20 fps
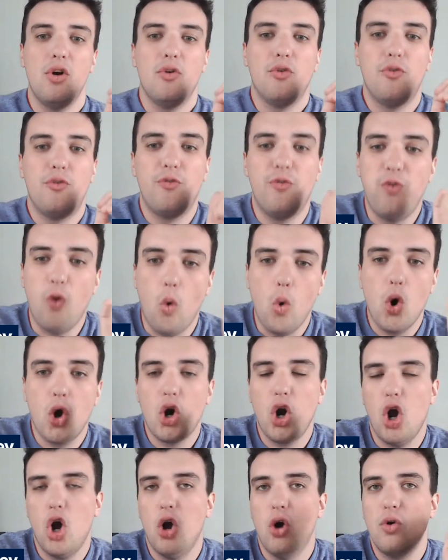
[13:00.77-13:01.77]

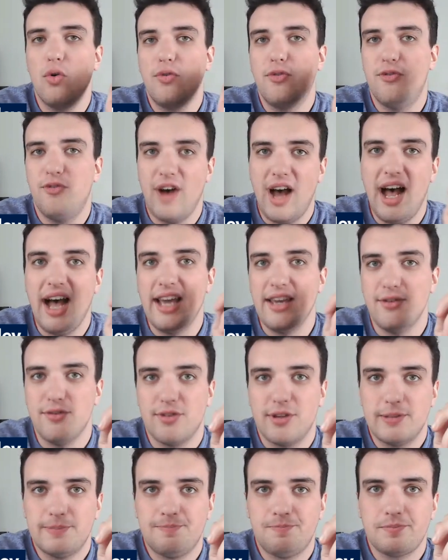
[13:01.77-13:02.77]
405.
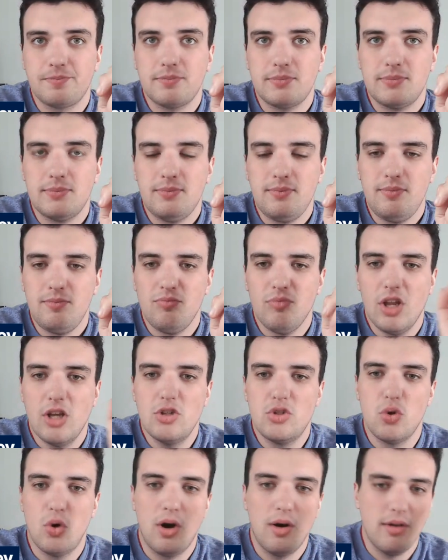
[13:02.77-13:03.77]

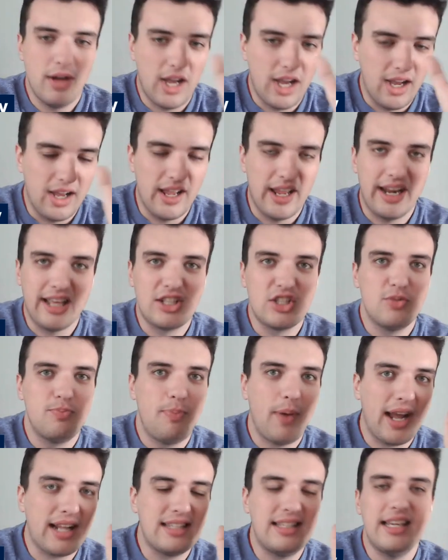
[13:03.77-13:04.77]
So an
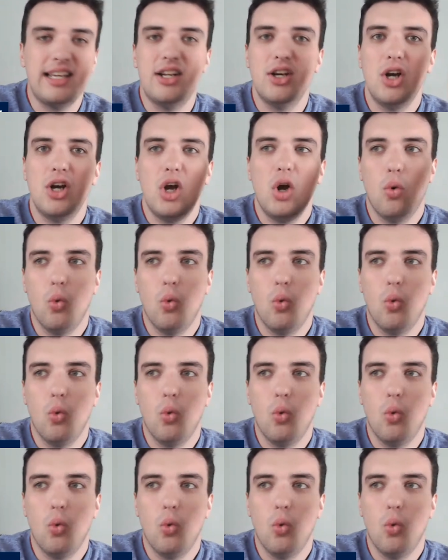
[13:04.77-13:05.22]
expected